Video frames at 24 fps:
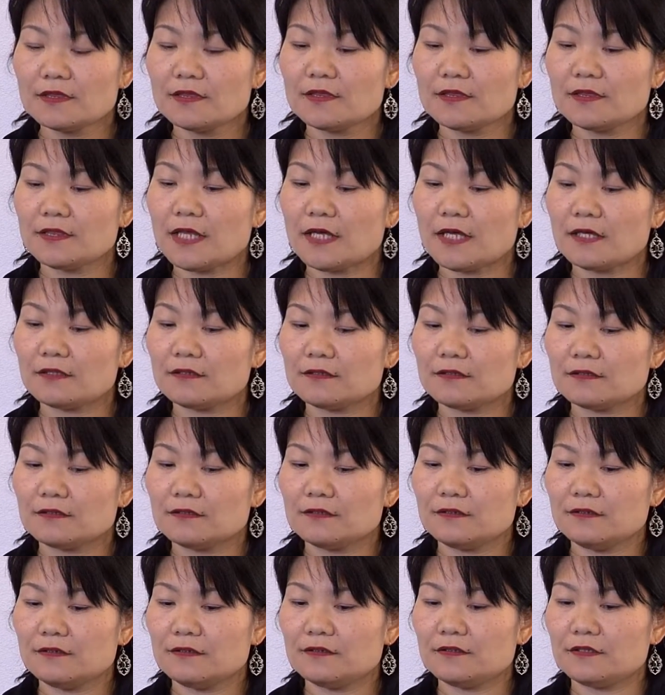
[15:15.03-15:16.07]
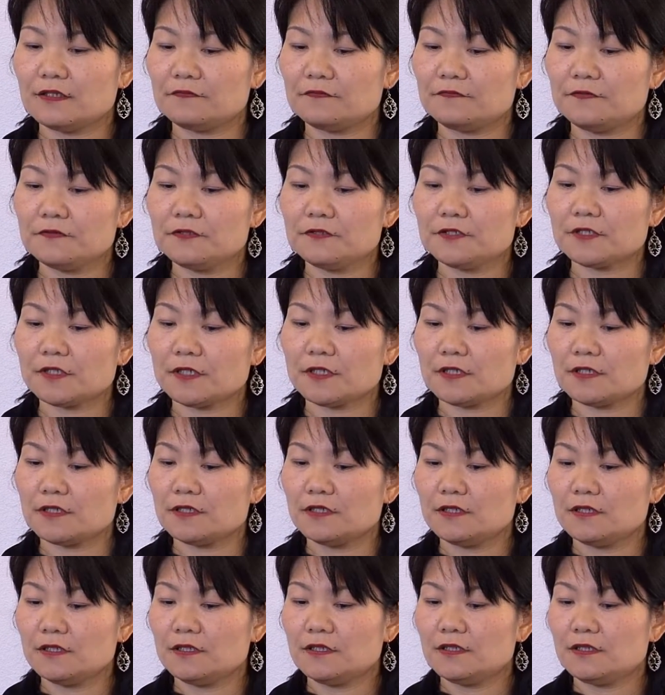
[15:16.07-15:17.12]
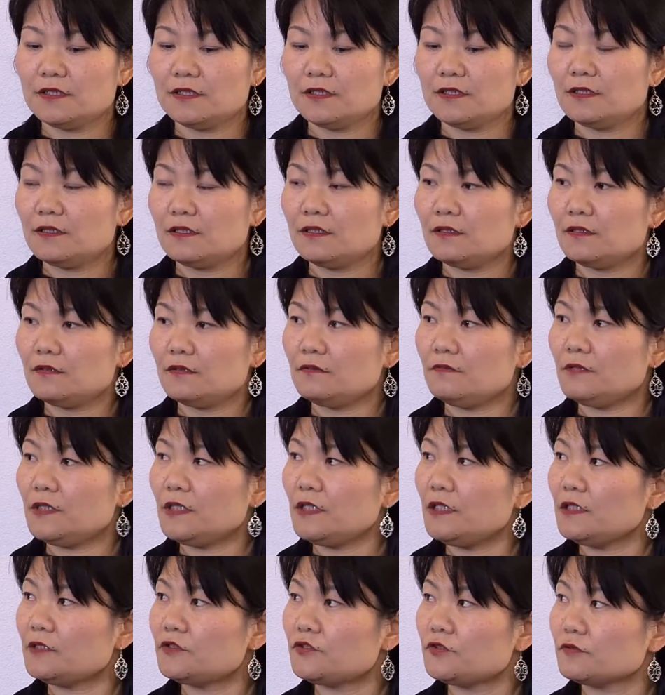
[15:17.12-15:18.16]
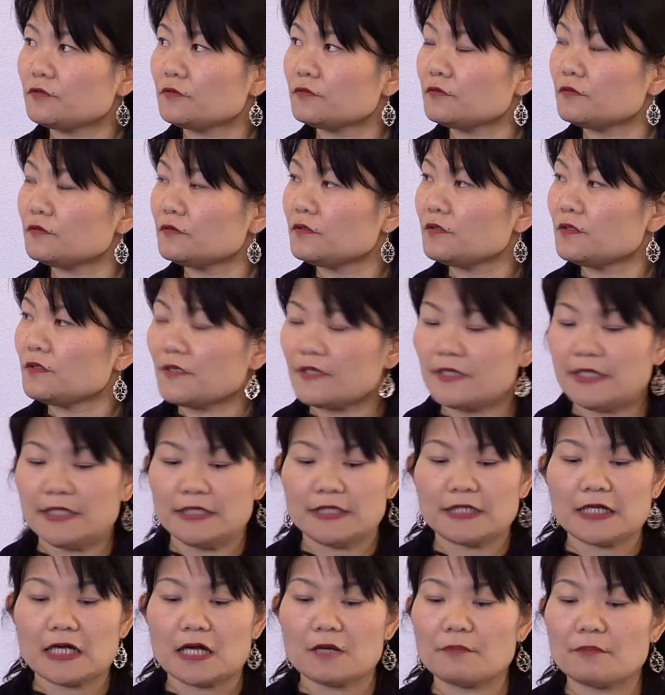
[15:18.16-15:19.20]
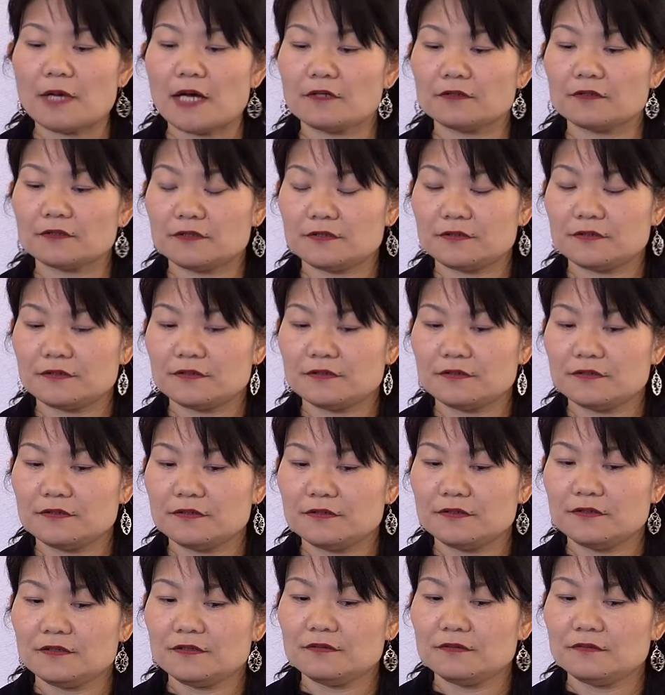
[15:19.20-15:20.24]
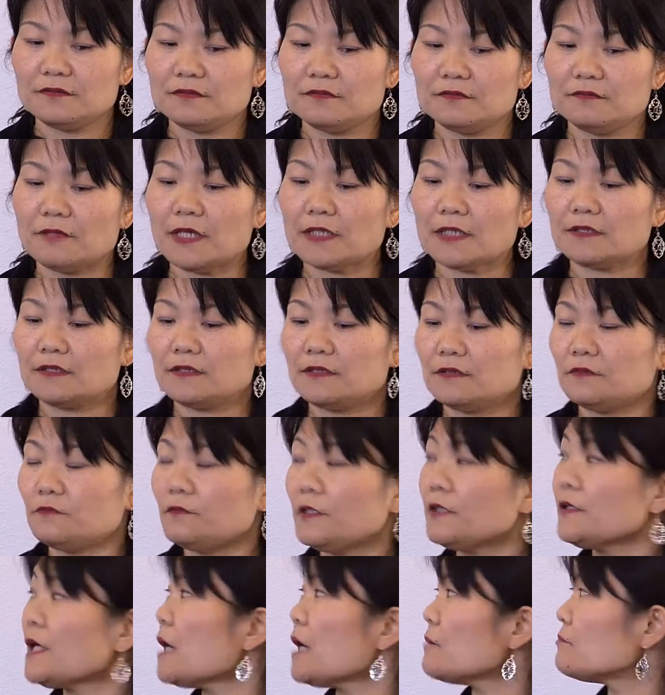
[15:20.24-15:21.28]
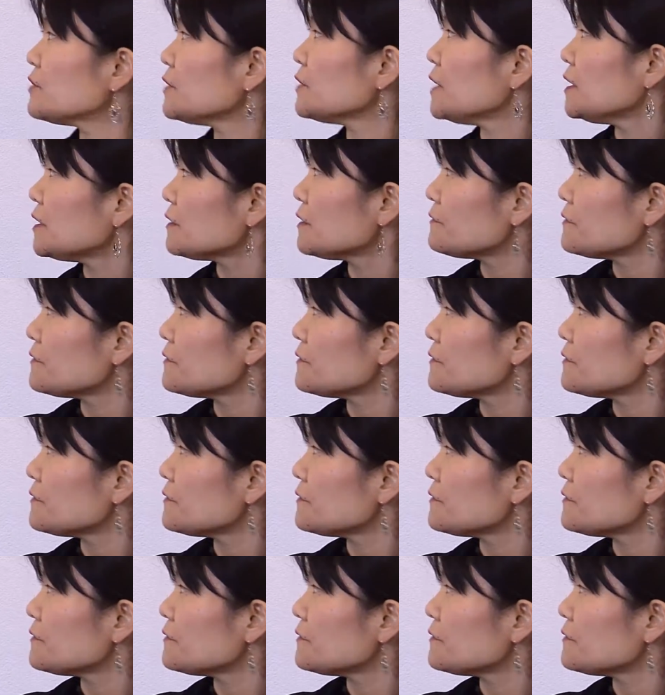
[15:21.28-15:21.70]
Then the future, we need to think about what will happen in the